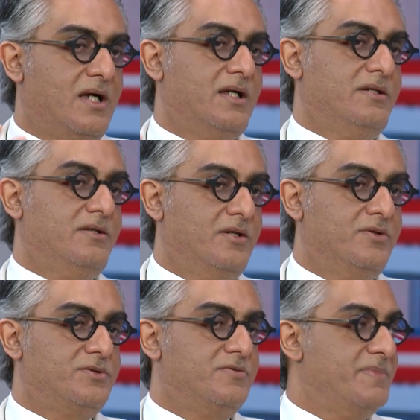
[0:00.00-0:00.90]
and
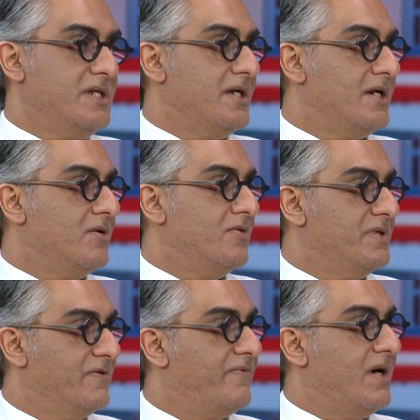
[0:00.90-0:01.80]
those who've been here, who've
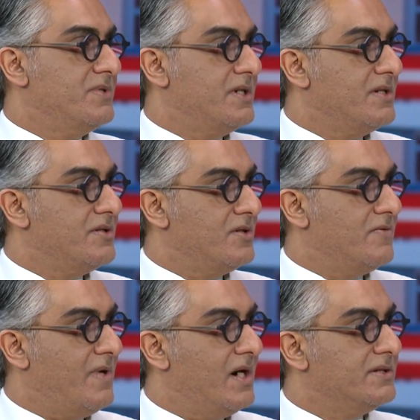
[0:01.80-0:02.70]
been the founding, you know,
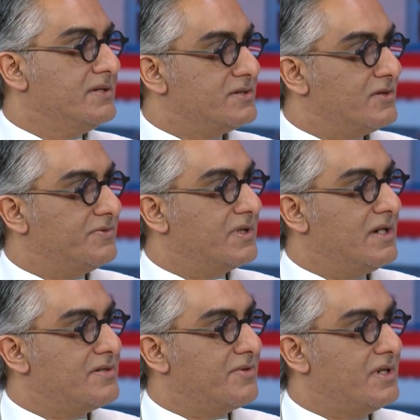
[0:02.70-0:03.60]
fathers of the
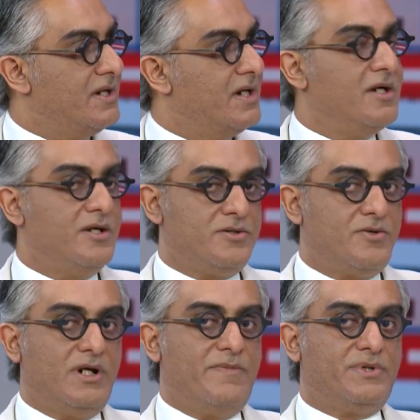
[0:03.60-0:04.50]
country, to
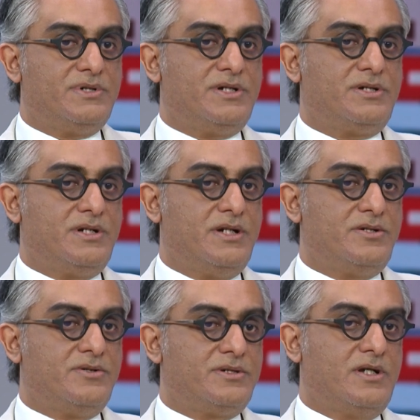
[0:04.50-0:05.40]
really position it
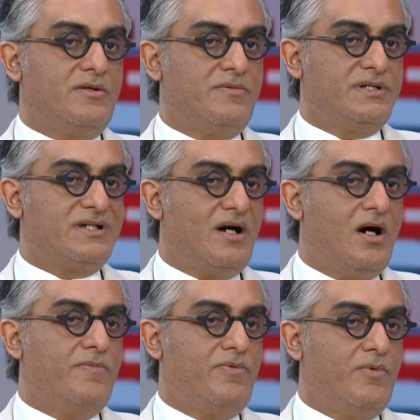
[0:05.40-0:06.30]
to serve as a
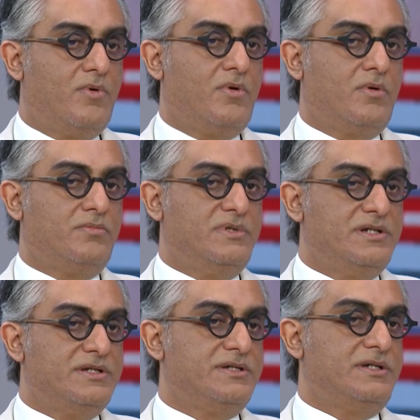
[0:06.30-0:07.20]
hub for the
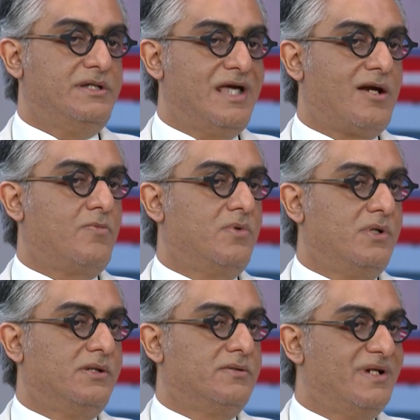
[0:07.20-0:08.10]
GCC, the Arab
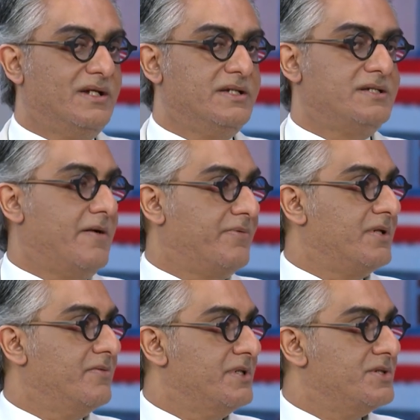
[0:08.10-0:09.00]
world, the Middle East,
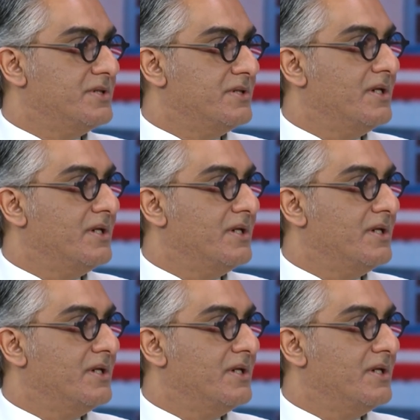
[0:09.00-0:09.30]
Africa region,